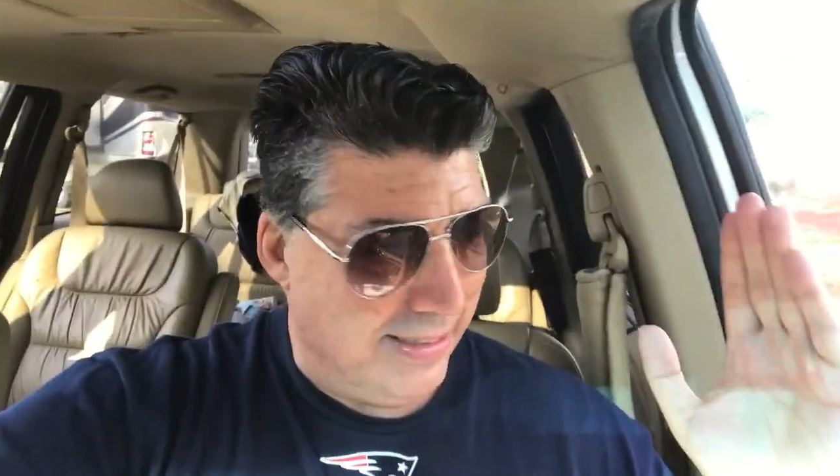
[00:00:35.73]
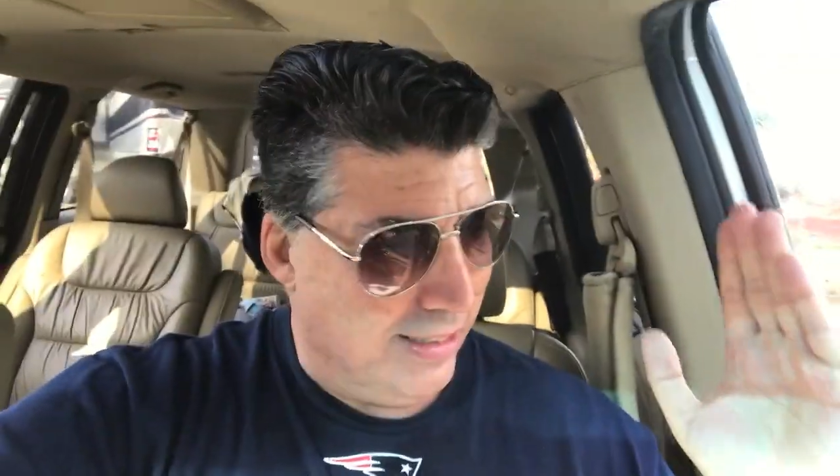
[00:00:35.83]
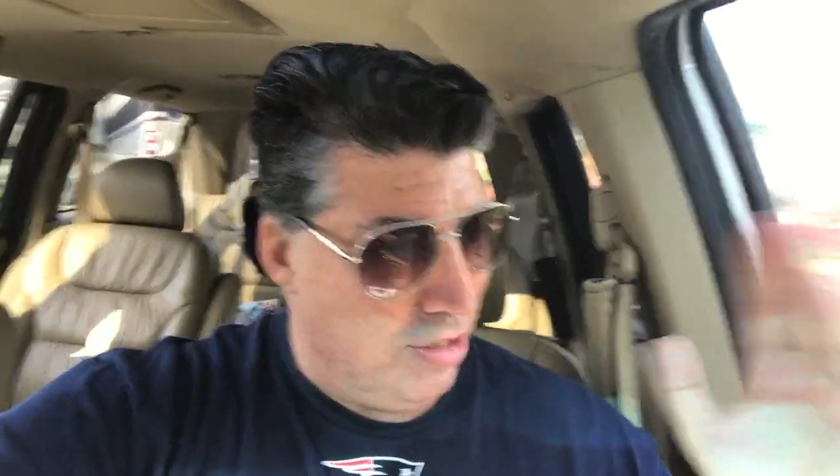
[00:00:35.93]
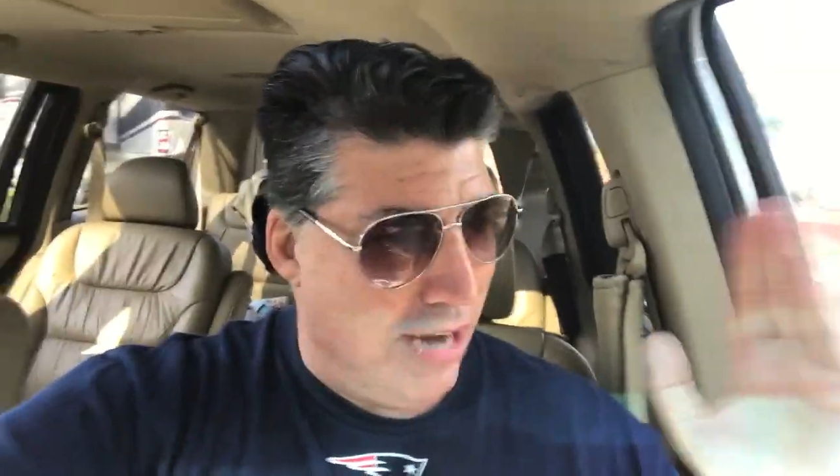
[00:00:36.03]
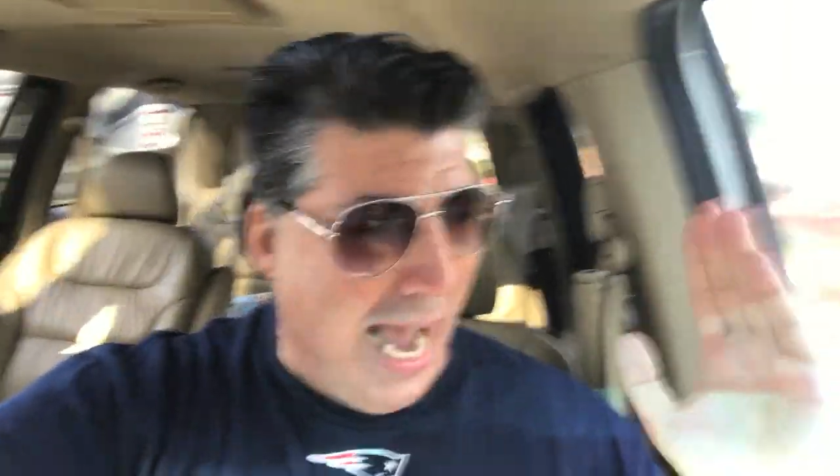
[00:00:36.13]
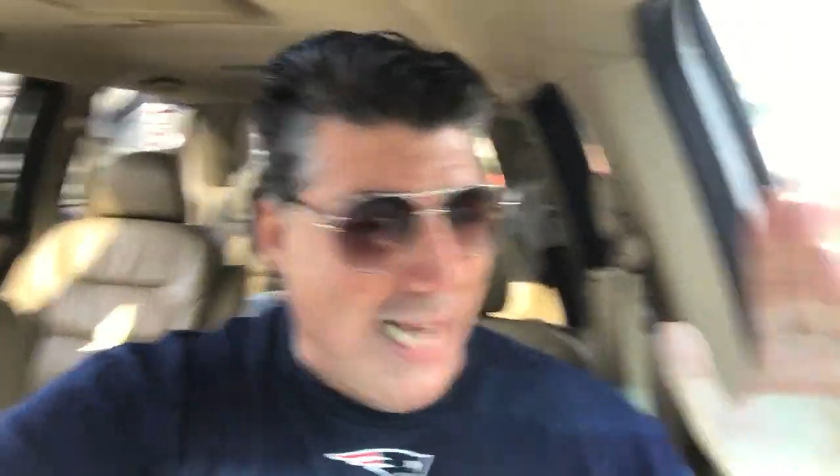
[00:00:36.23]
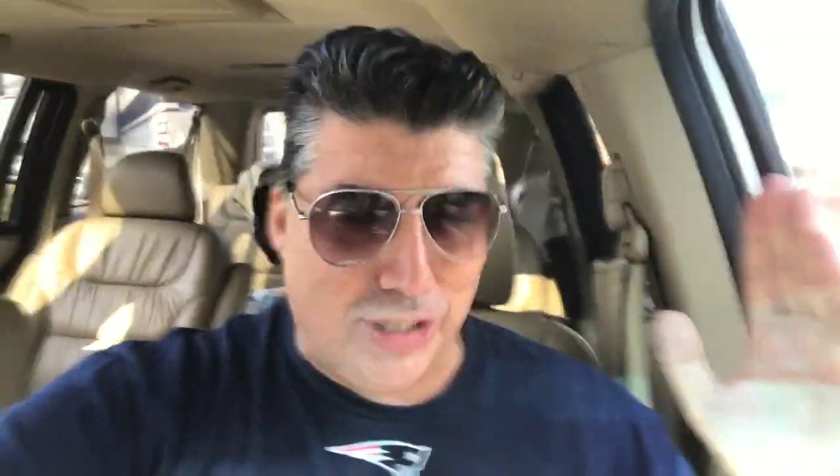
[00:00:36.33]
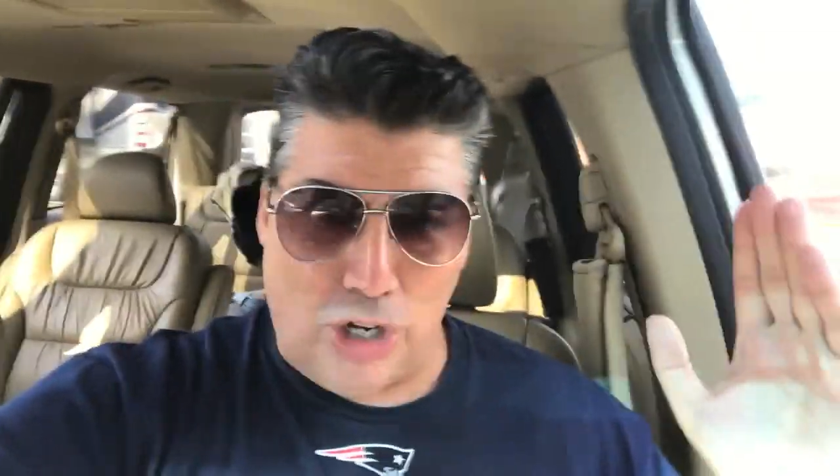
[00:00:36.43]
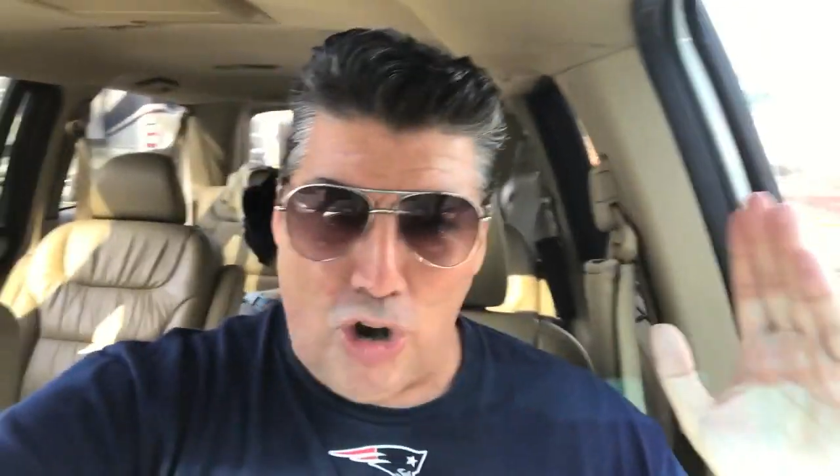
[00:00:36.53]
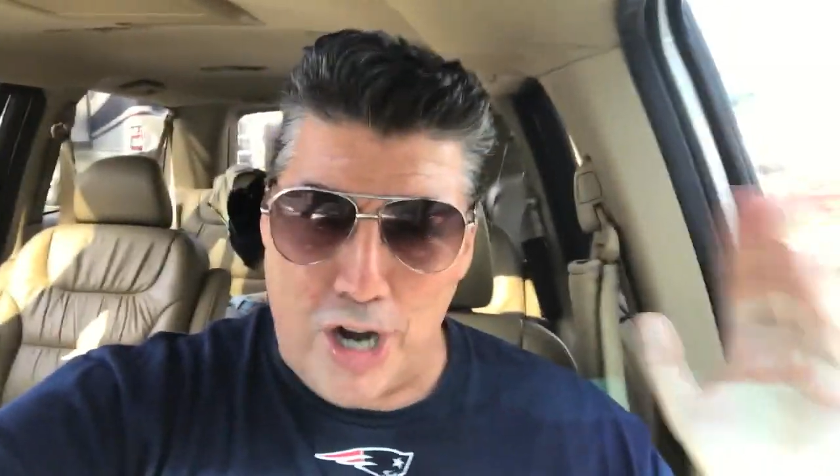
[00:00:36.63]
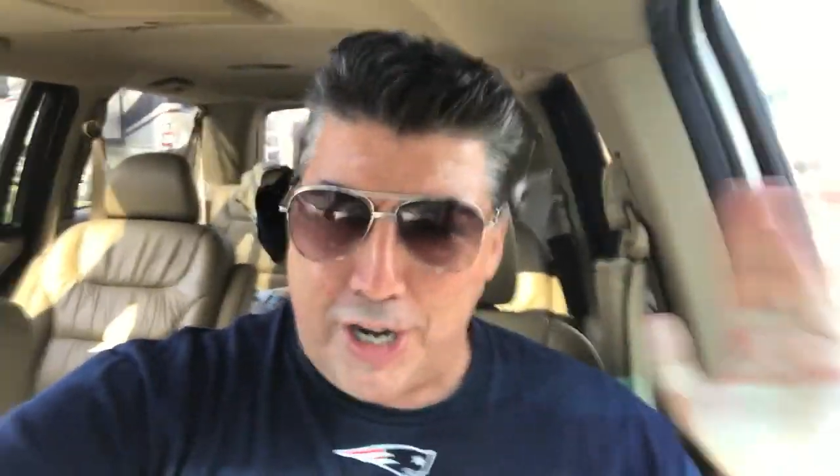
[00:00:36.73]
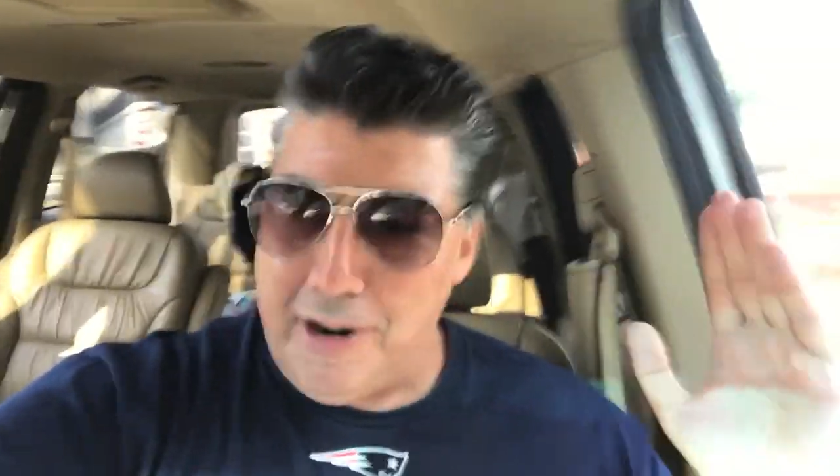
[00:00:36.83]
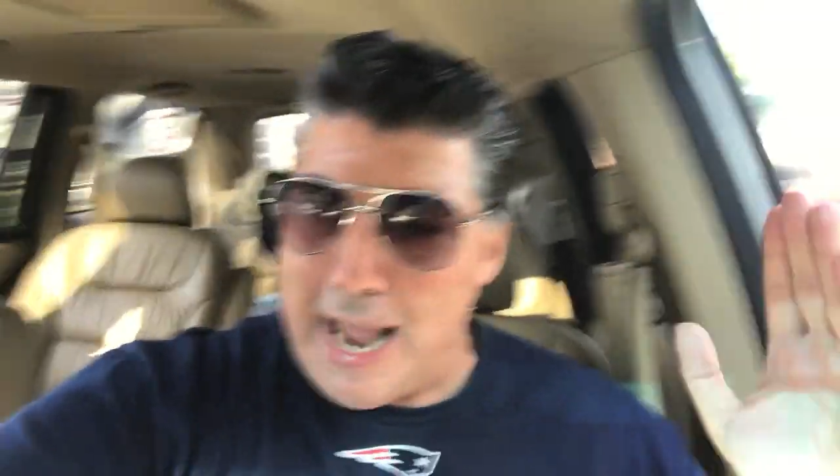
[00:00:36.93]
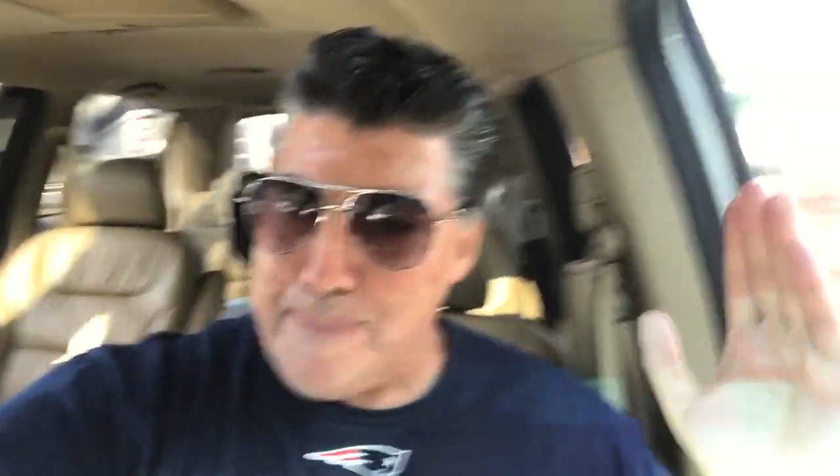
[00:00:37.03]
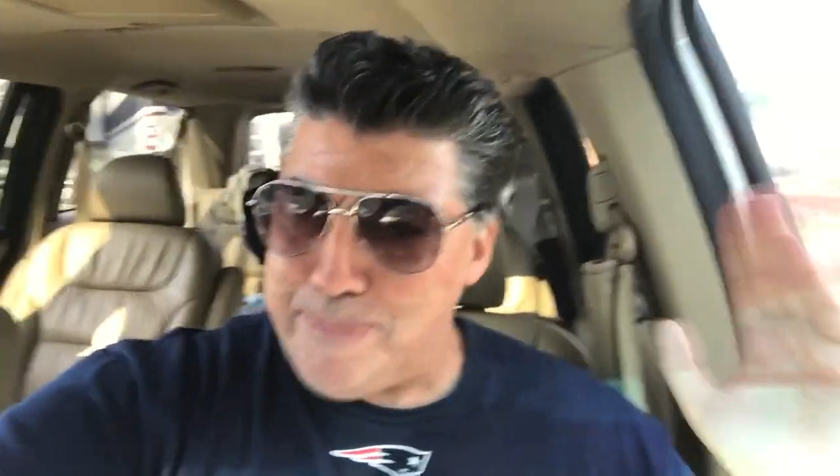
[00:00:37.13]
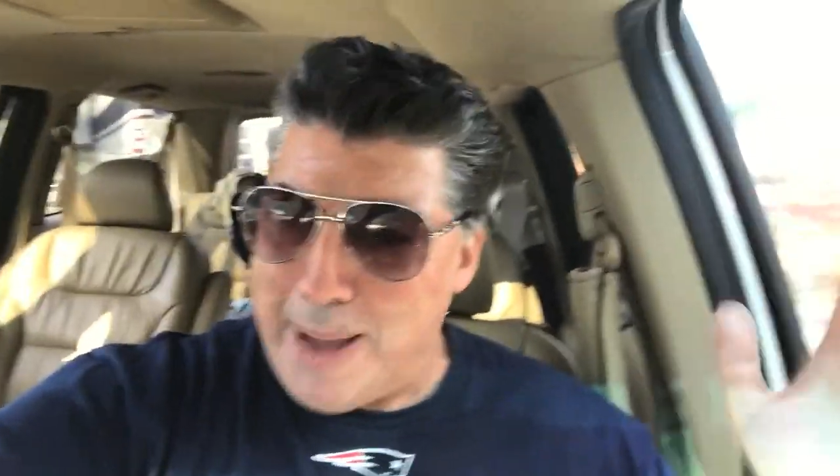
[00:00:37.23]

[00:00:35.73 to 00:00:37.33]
You guys are looking like